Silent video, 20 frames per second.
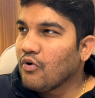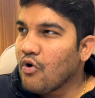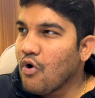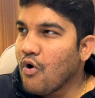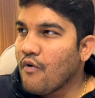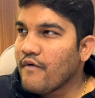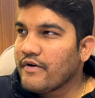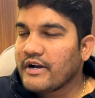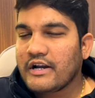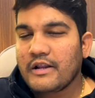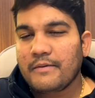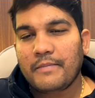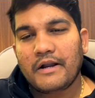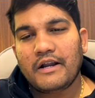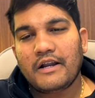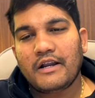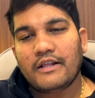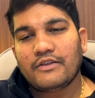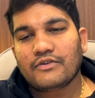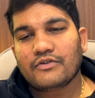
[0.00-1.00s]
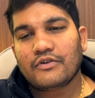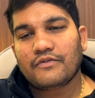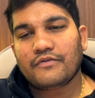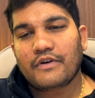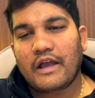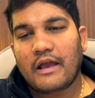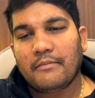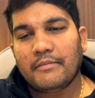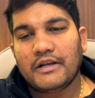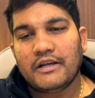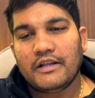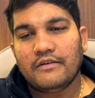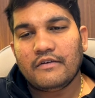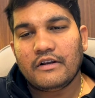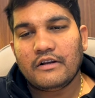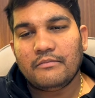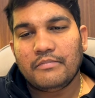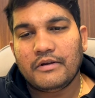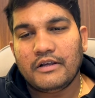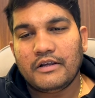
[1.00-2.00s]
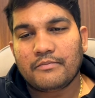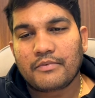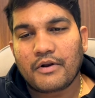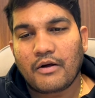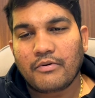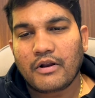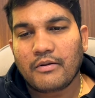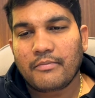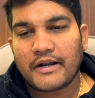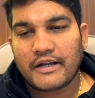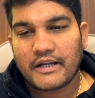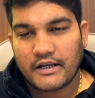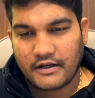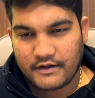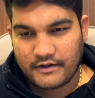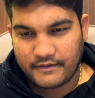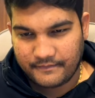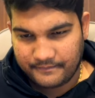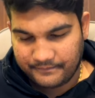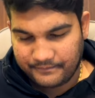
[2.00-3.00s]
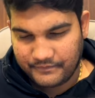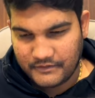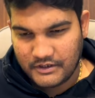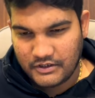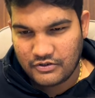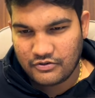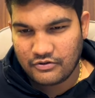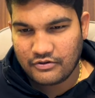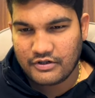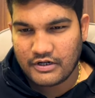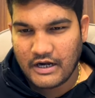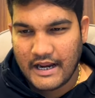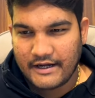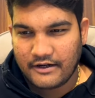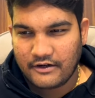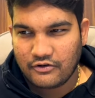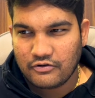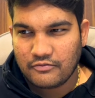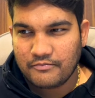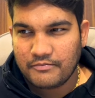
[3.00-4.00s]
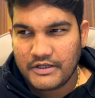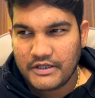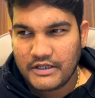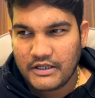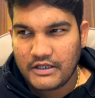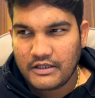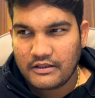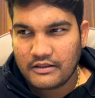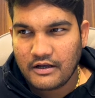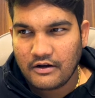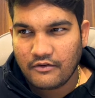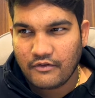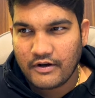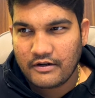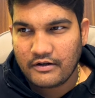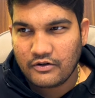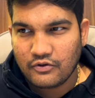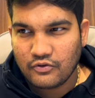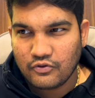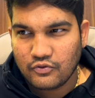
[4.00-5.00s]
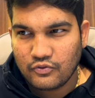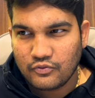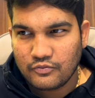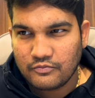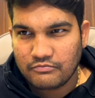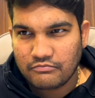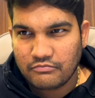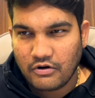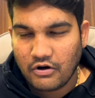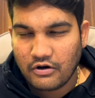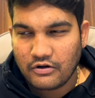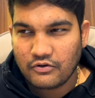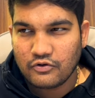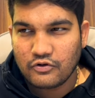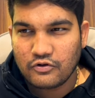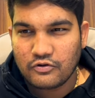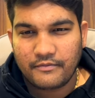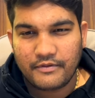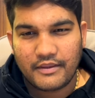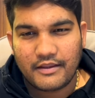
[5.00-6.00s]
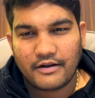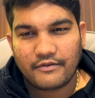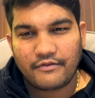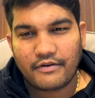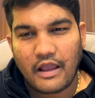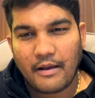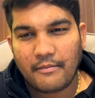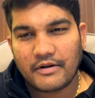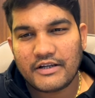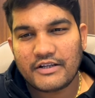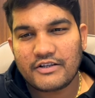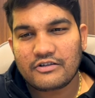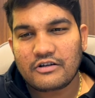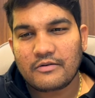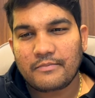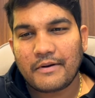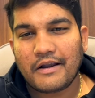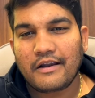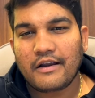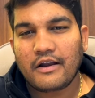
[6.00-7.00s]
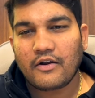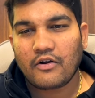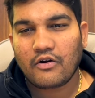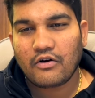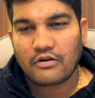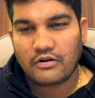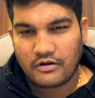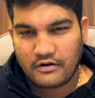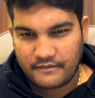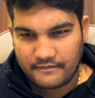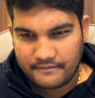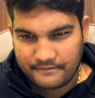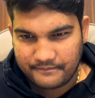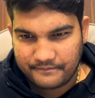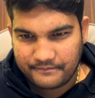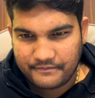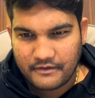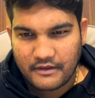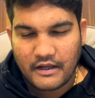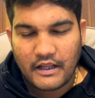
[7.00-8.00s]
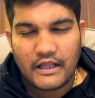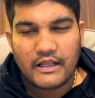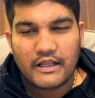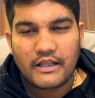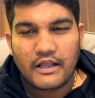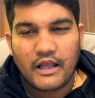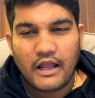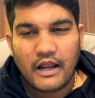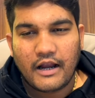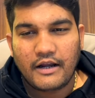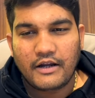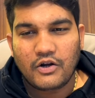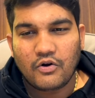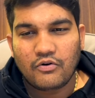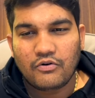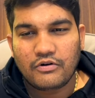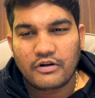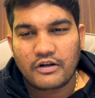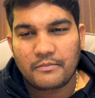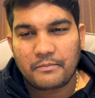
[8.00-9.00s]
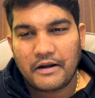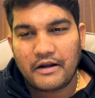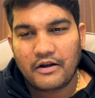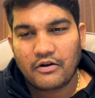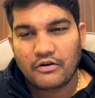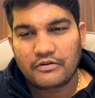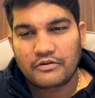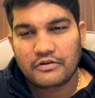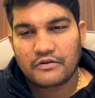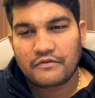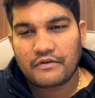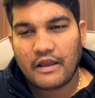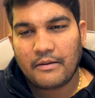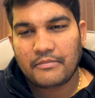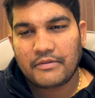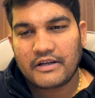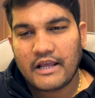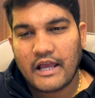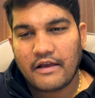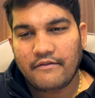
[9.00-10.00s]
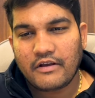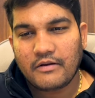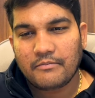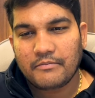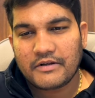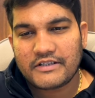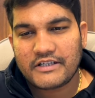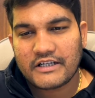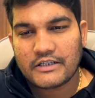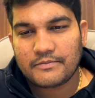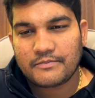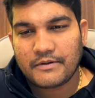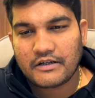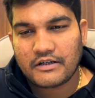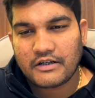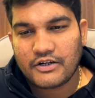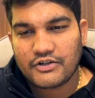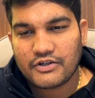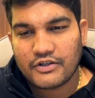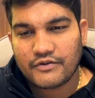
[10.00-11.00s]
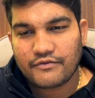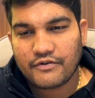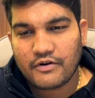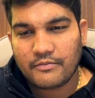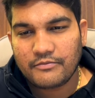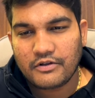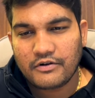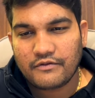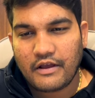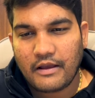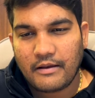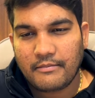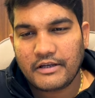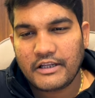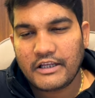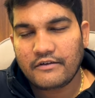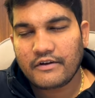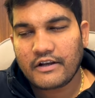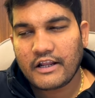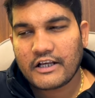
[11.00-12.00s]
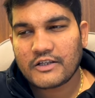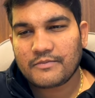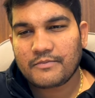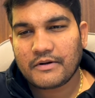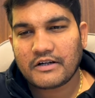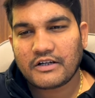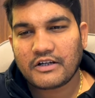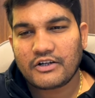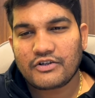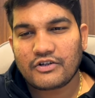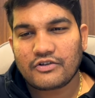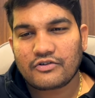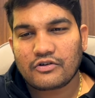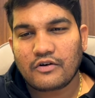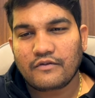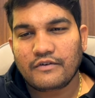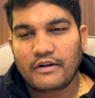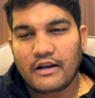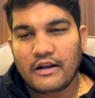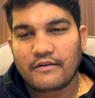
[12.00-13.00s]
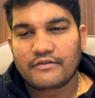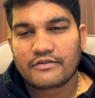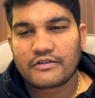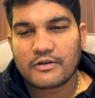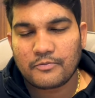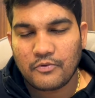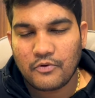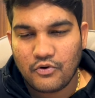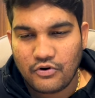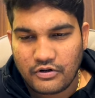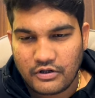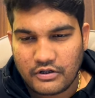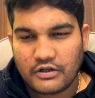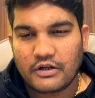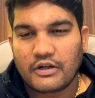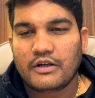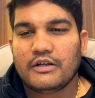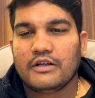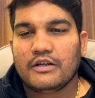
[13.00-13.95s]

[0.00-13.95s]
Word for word: Over dependence on family will be problematic. So try to be the one whom on whom the family is dependent on. And don't depend on your family. Having much expectations from your family, even expectations of love, support,